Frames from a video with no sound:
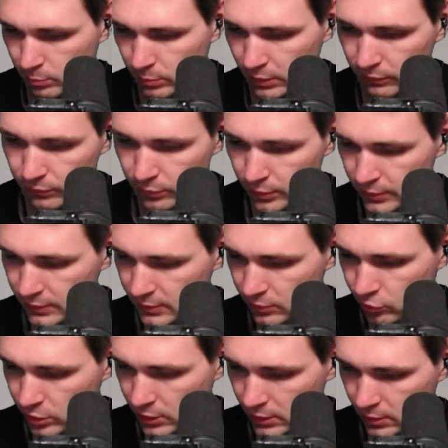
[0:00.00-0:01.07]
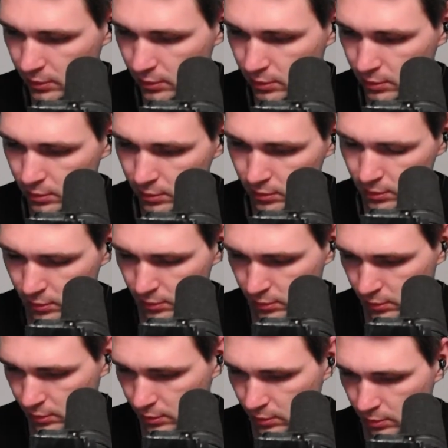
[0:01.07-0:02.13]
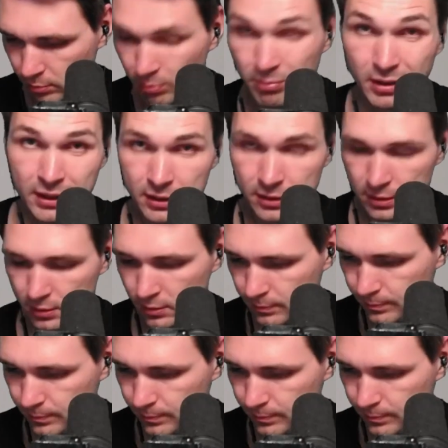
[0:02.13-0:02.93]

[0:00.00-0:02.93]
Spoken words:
first gen binder.